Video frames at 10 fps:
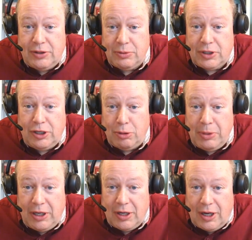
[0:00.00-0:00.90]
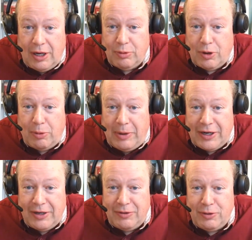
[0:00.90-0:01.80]
don't kill me, I will go
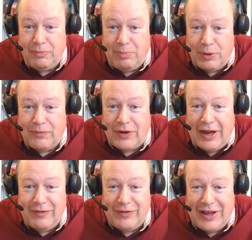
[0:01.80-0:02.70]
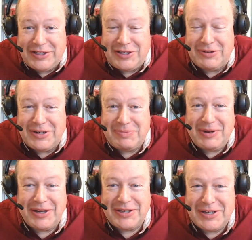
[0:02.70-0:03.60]
back and do book 5 of that series
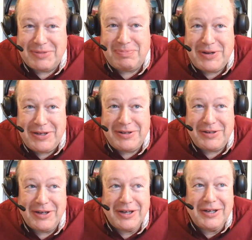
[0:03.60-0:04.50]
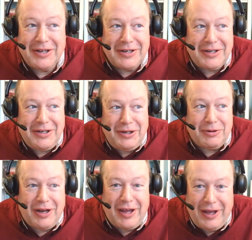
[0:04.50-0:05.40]
because it's been a year
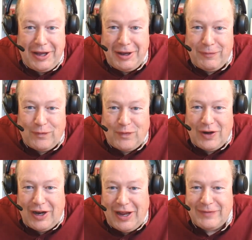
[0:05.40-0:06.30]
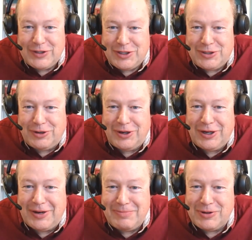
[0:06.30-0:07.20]
and a half and I haven't started
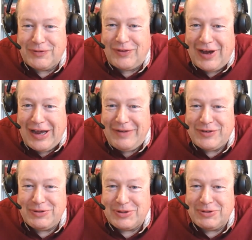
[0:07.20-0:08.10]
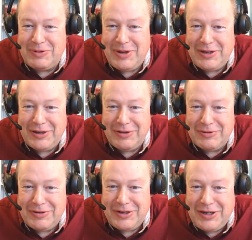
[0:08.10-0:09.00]
on book 5. So it's going to be
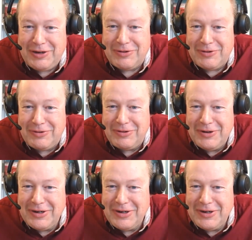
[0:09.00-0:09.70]
another year.